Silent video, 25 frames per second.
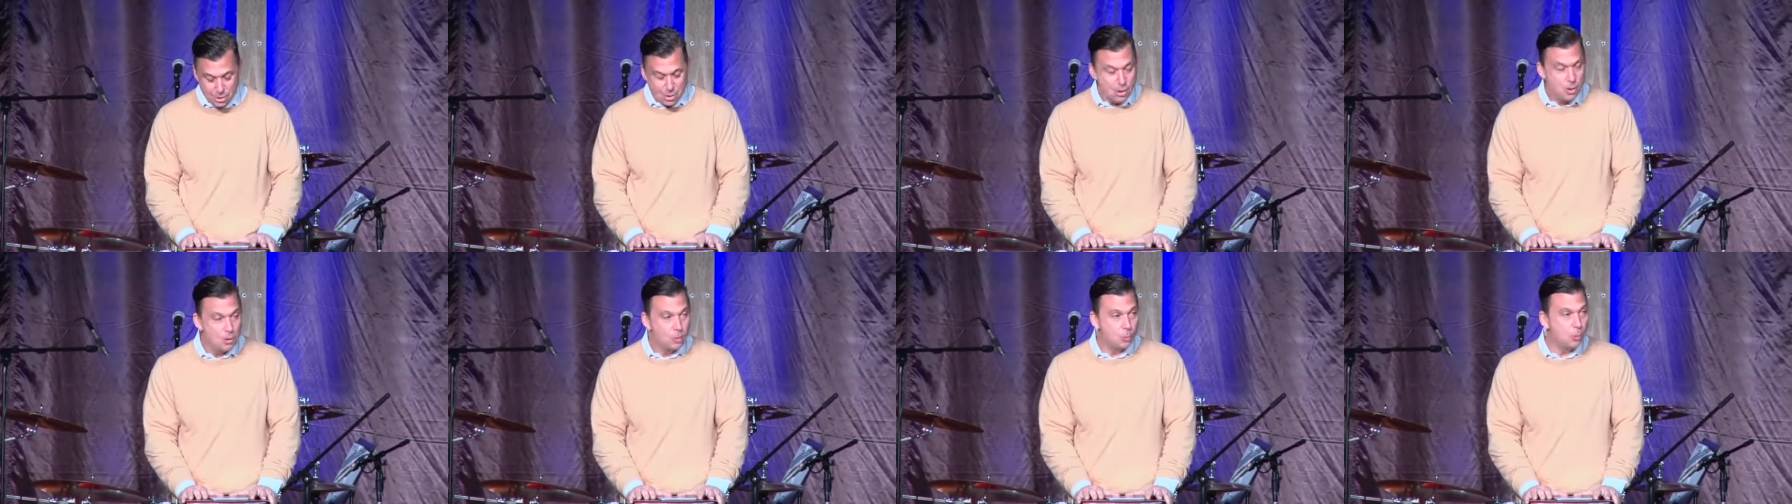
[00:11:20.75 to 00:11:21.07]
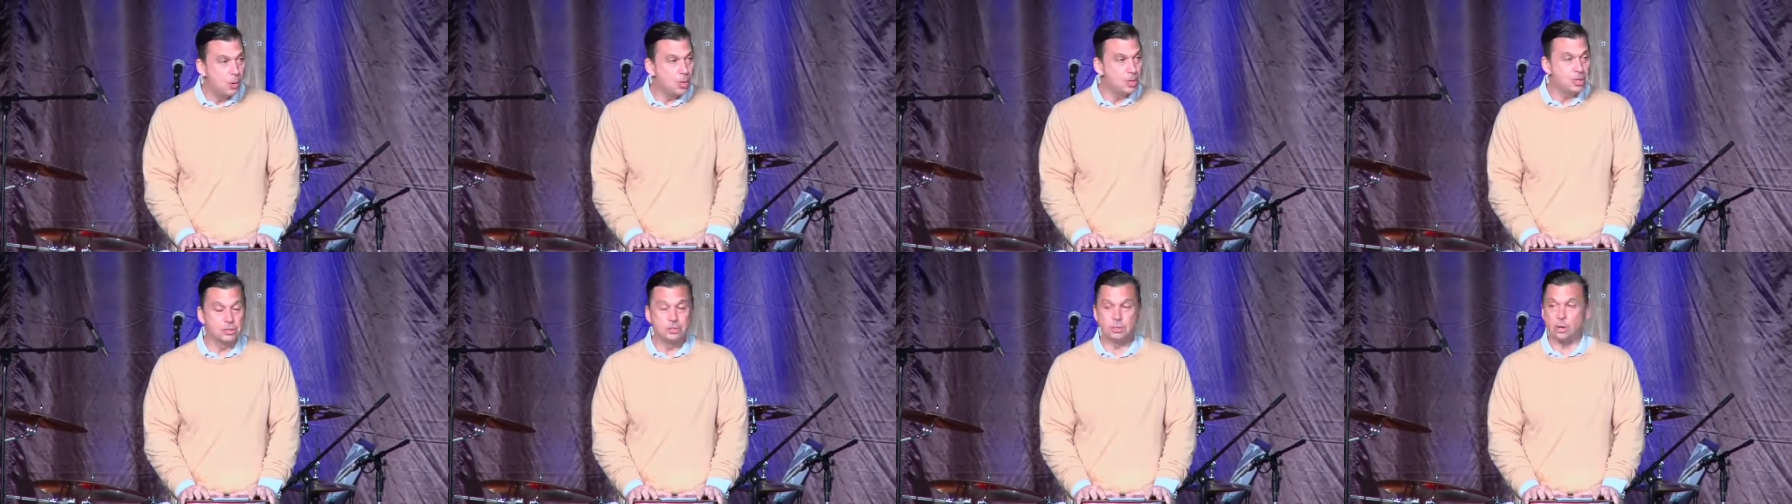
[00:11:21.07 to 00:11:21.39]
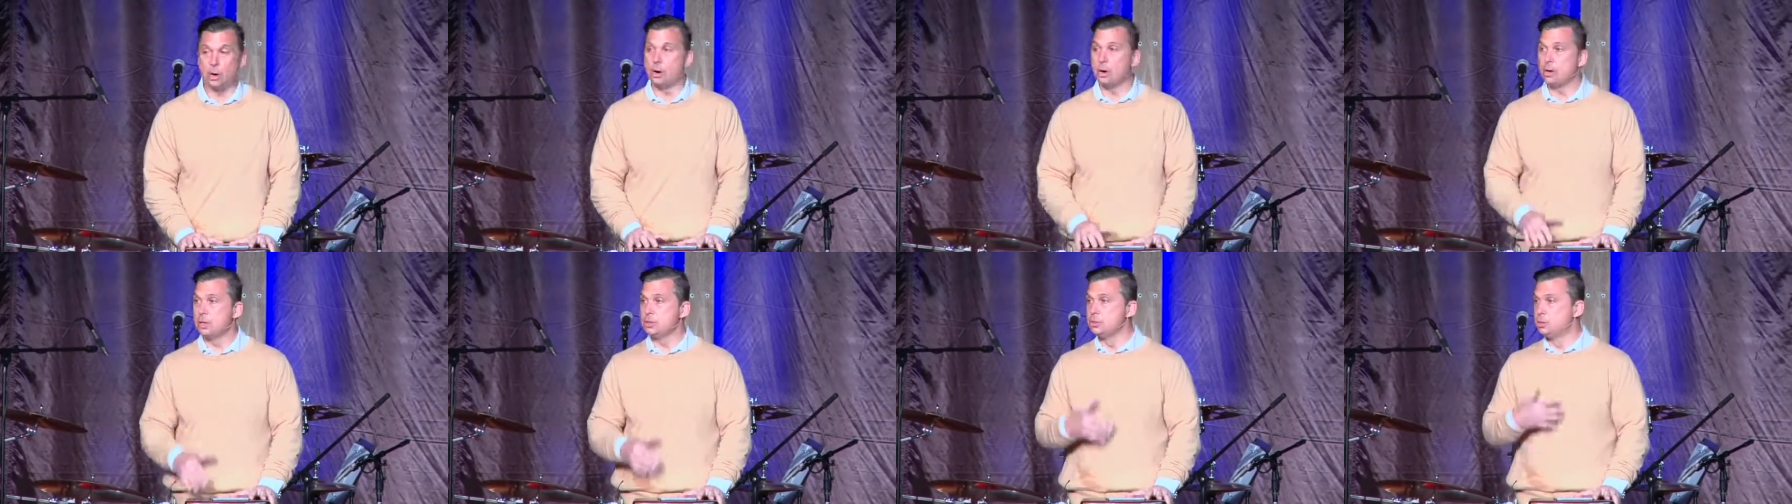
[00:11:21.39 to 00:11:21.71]
what is
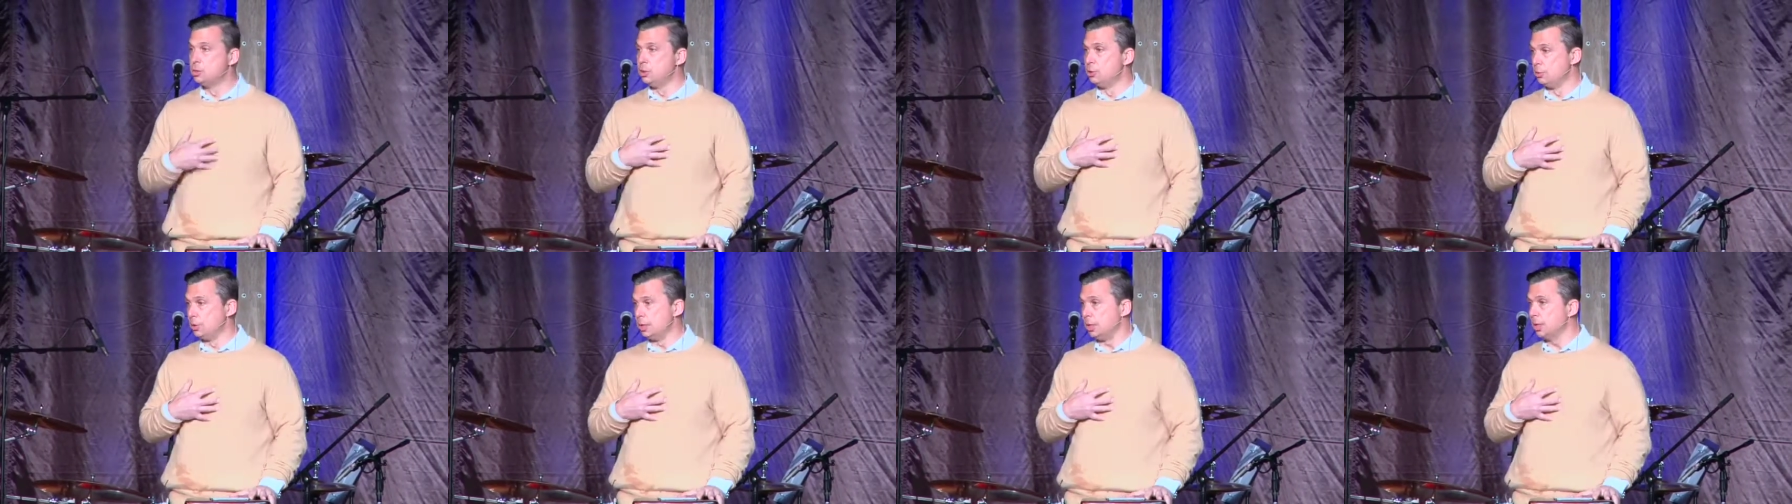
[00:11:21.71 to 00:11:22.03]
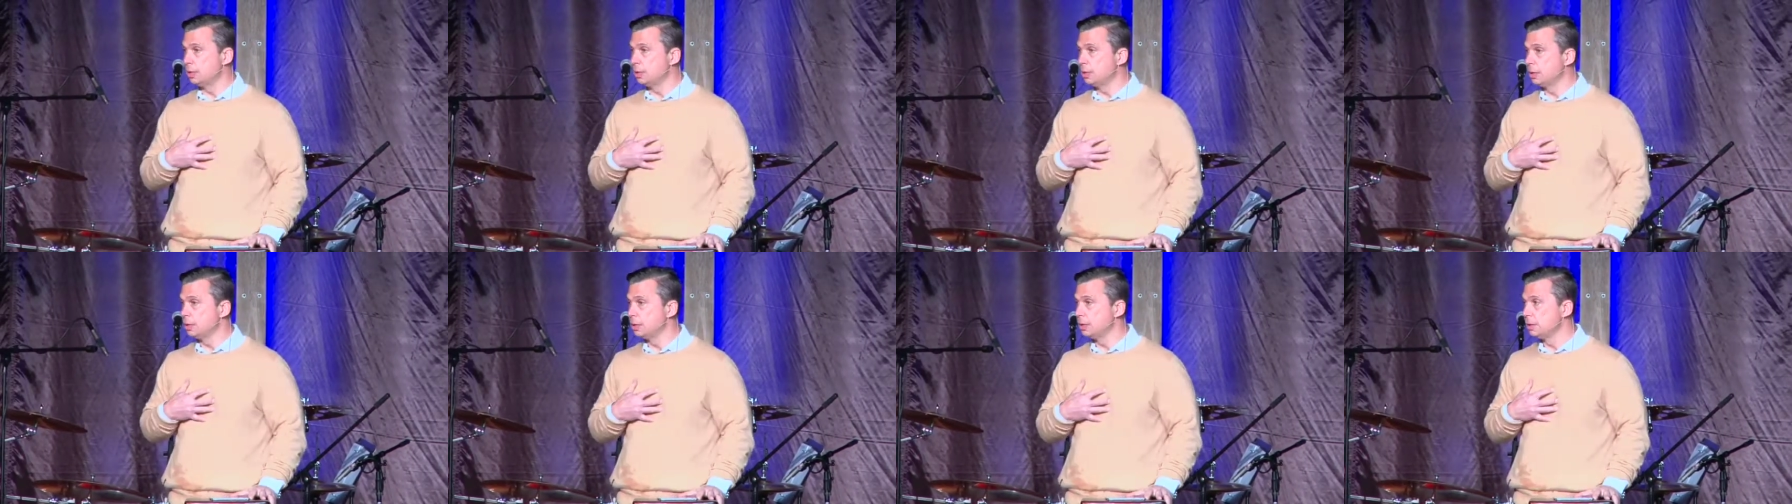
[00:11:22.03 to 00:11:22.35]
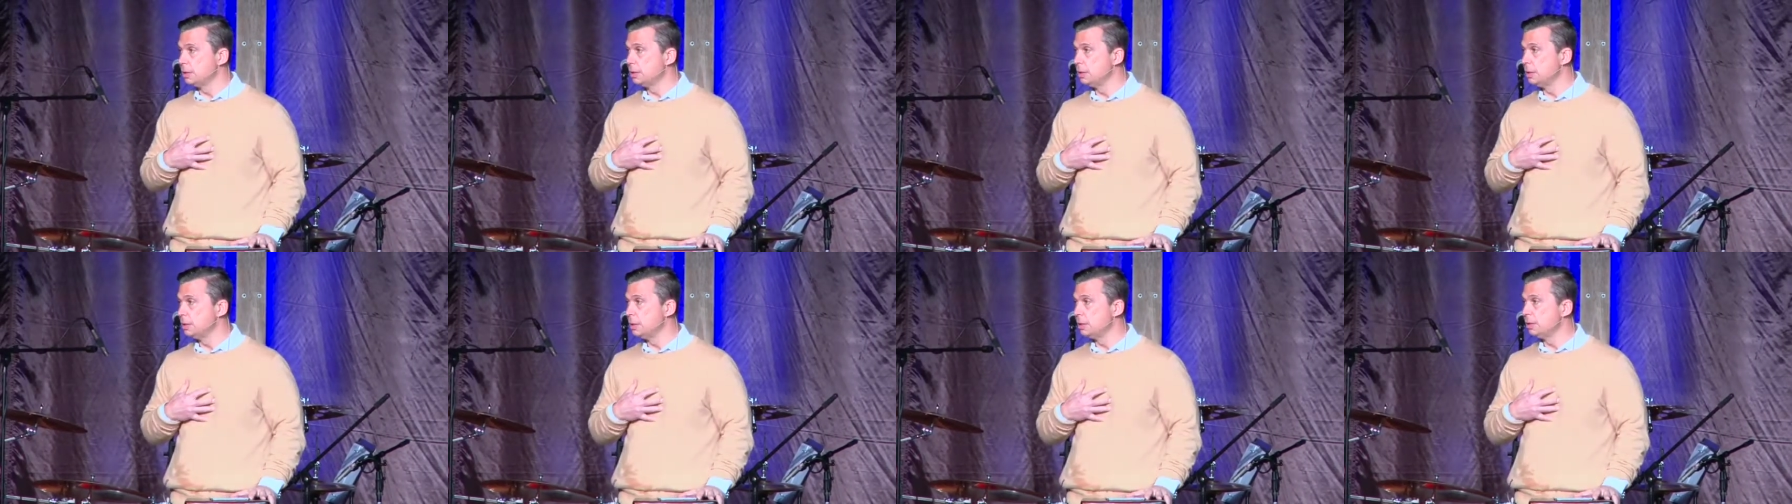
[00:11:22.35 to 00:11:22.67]
our doing
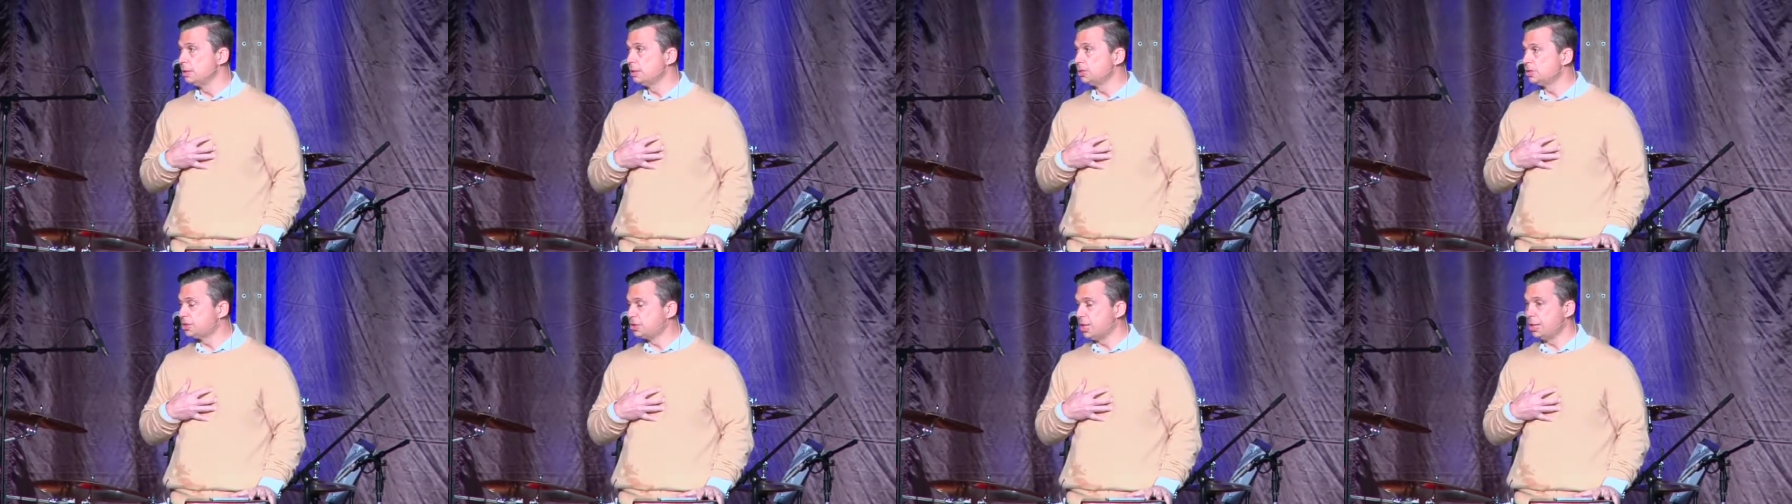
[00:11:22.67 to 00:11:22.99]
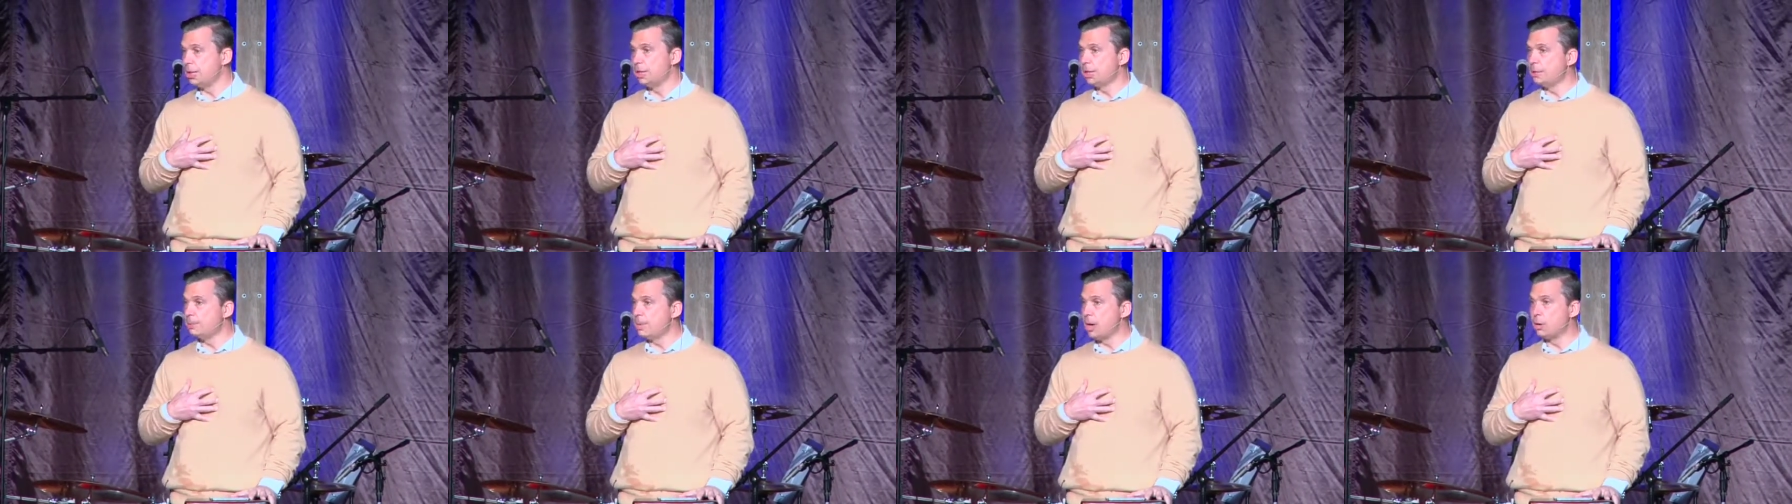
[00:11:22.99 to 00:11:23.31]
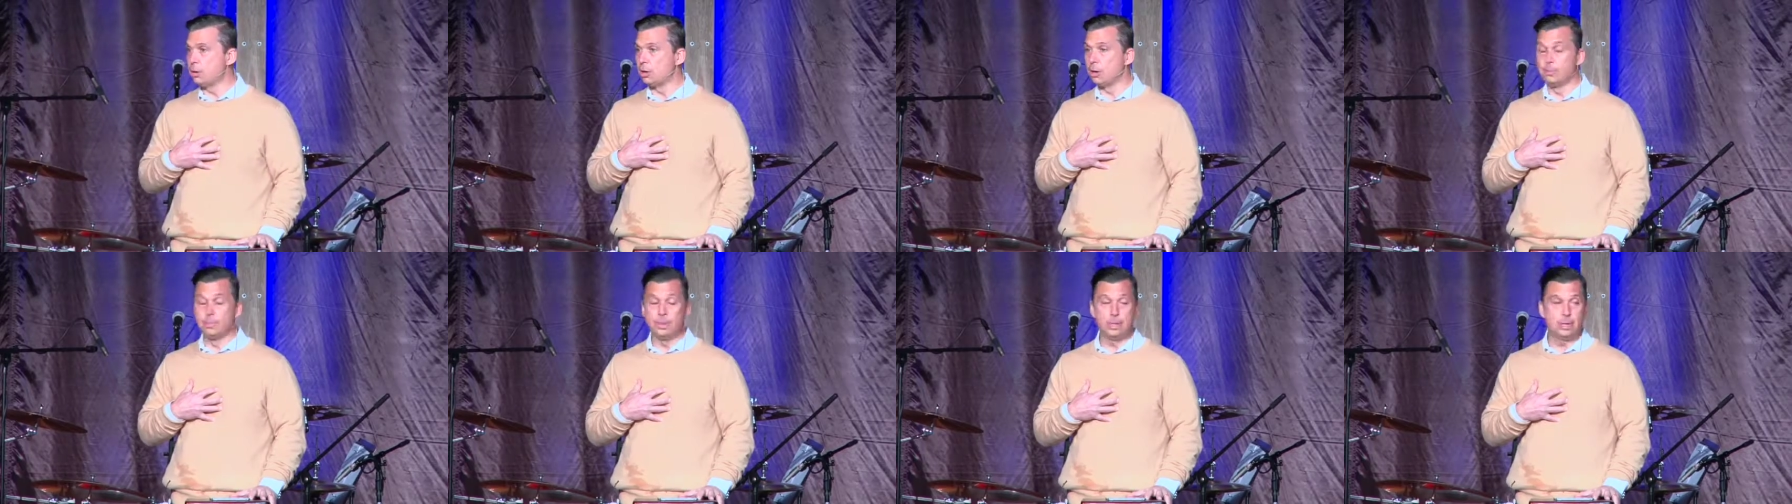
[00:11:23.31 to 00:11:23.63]
saying about
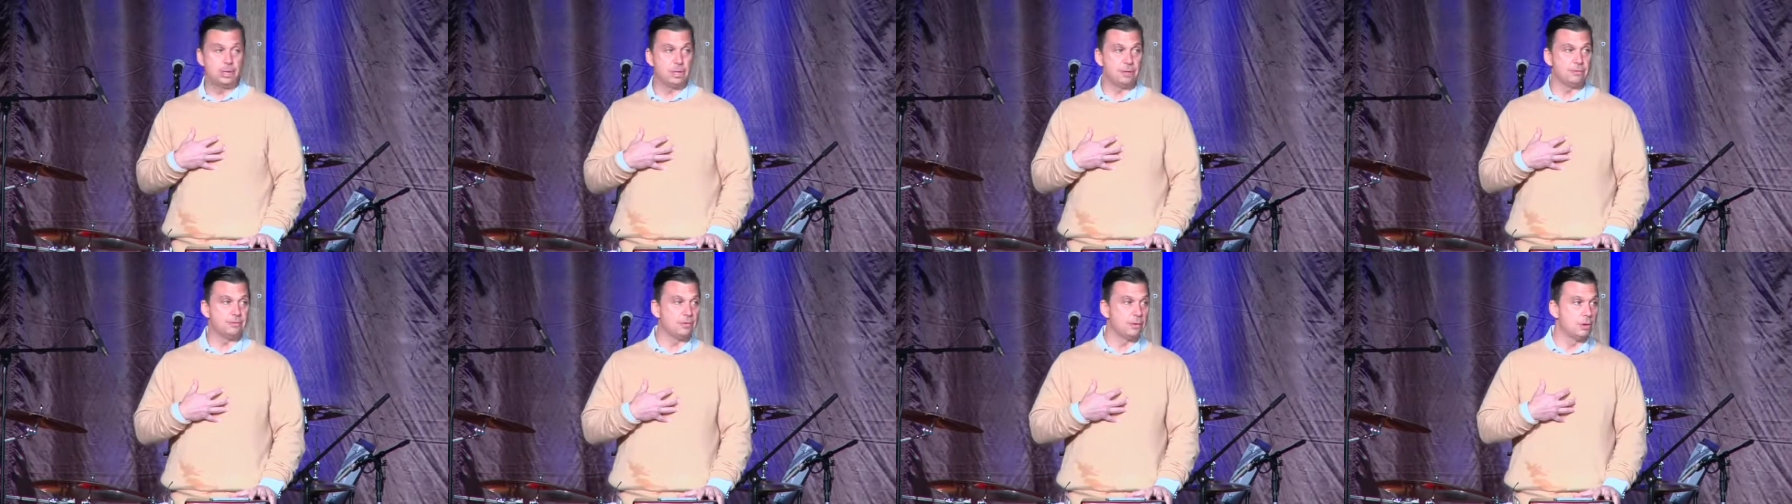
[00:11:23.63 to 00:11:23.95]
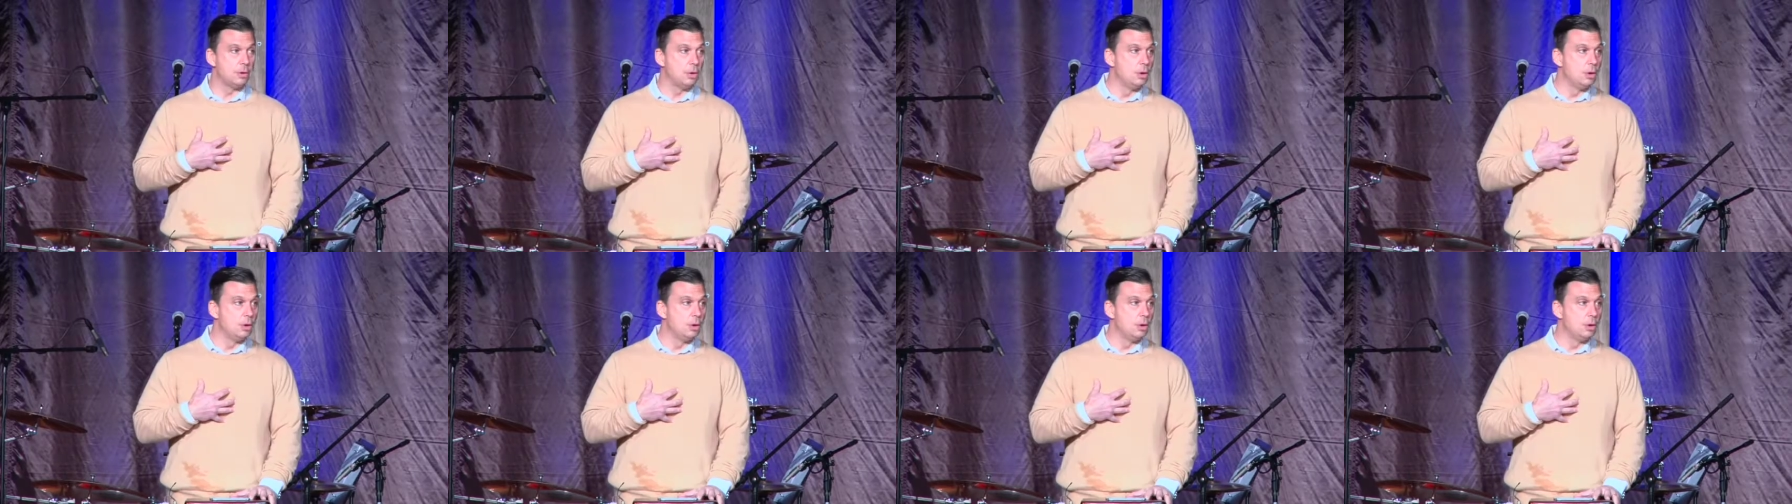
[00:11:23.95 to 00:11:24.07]
our belief?